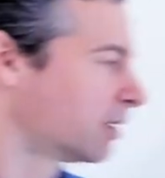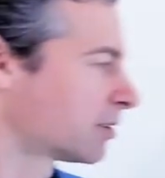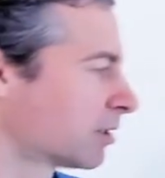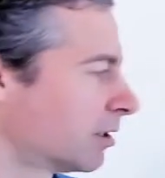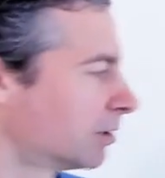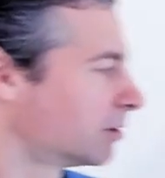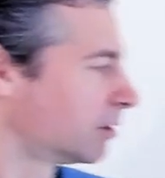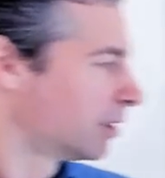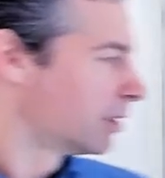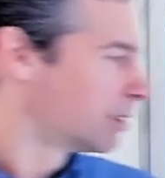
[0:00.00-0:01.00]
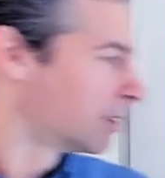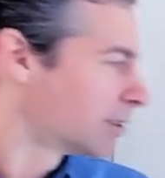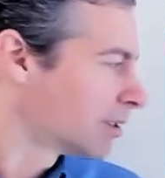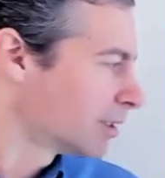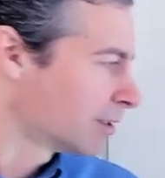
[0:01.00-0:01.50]
So
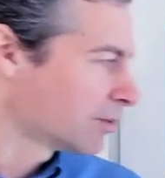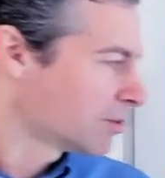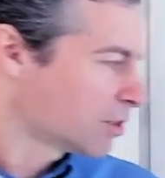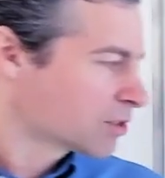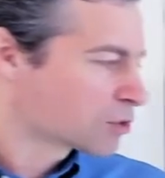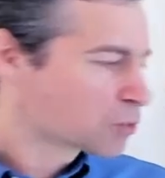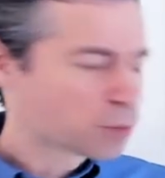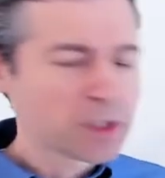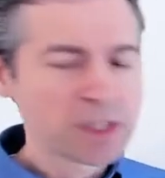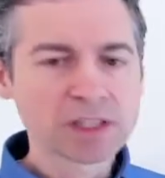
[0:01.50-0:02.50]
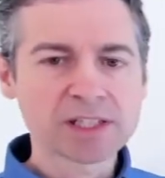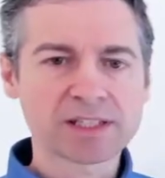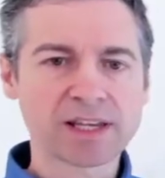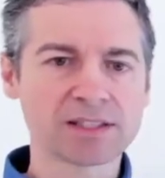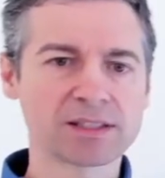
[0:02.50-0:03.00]
this is really
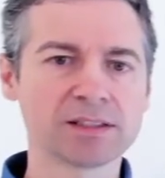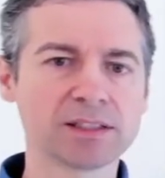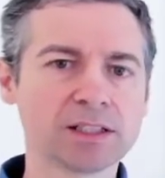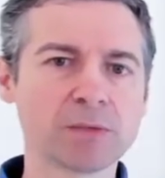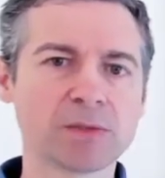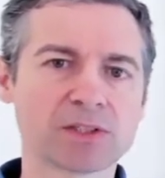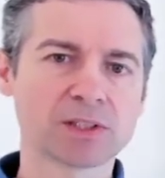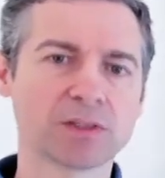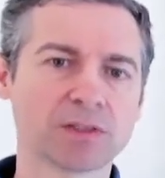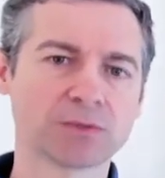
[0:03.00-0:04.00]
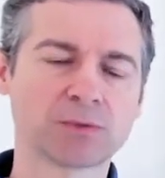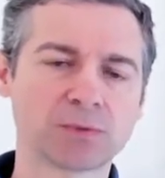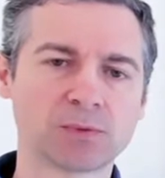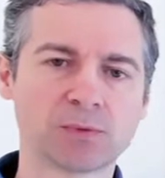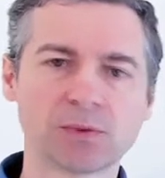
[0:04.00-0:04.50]
testing the limits of,
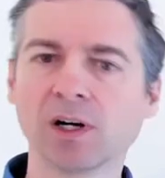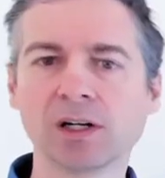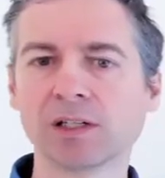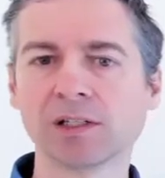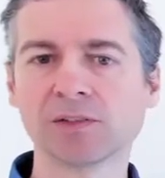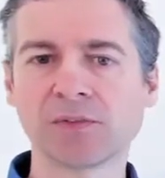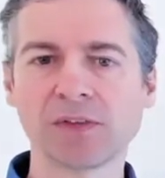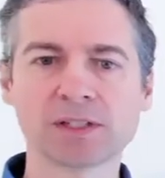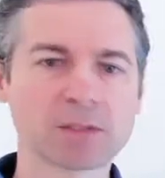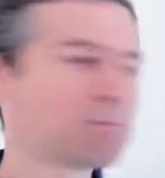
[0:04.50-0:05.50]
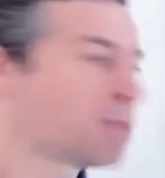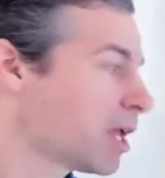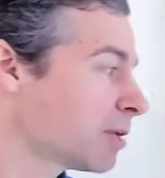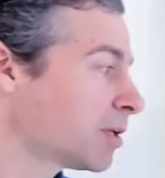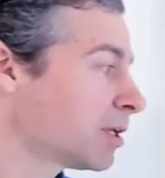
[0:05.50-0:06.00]
of things. And
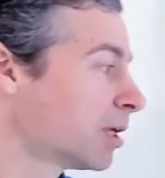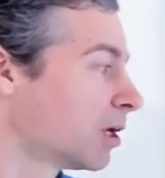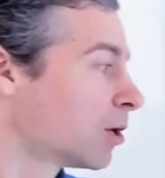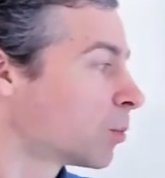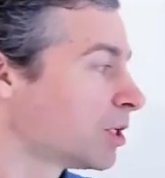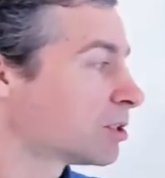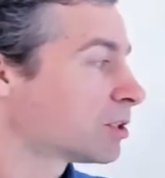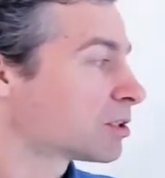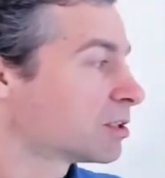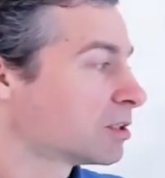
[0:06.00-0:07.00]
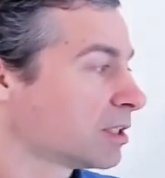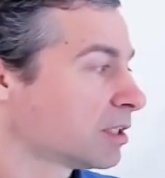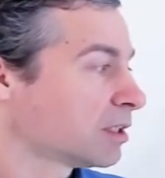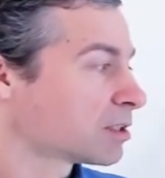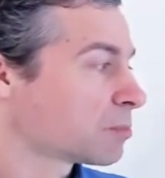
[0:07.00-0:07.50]
maybe we just
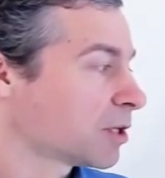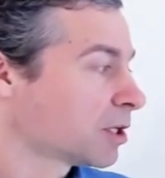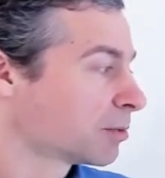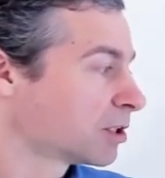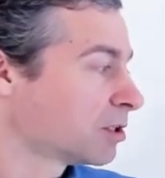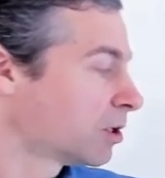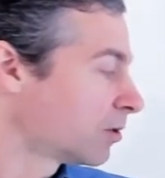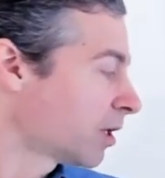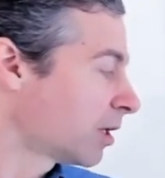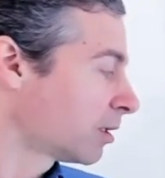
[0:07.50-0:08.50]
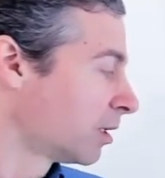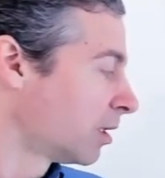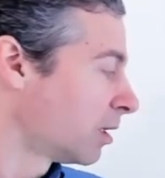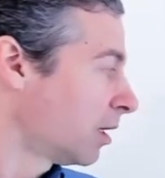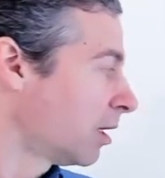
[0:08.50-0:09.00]
need to be able to know that
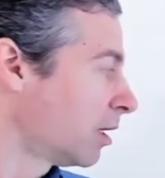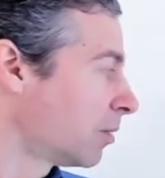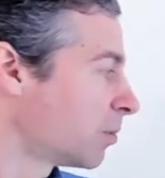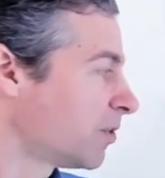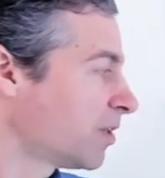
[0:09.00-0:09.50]
uh, when